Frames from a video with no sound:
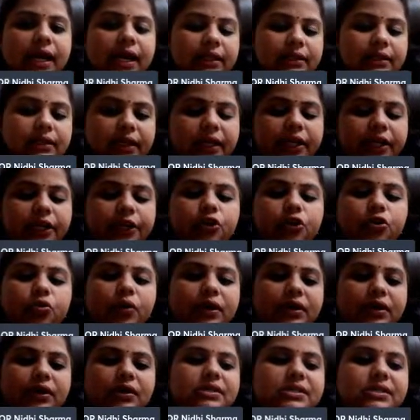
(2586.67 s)
they need to
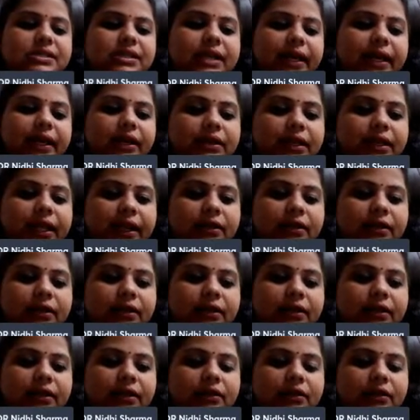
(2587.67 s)
understand that
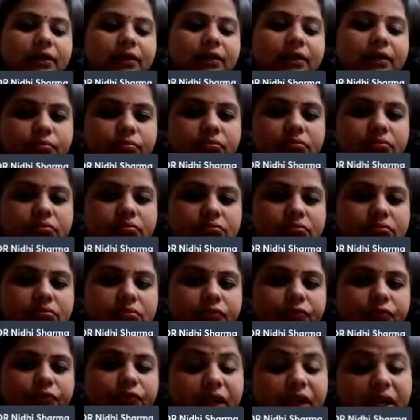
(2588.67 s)

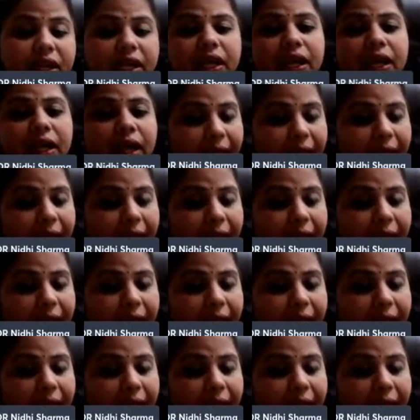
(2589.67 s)
we